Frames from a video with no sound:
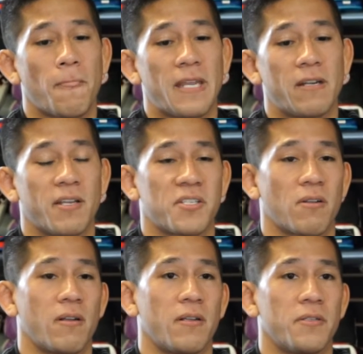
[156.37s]
You know, I
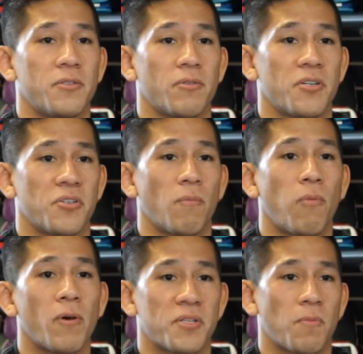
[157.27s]
started in traditional
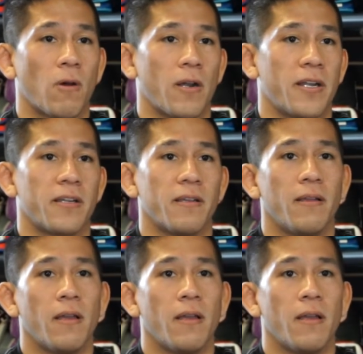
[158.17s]
point sparring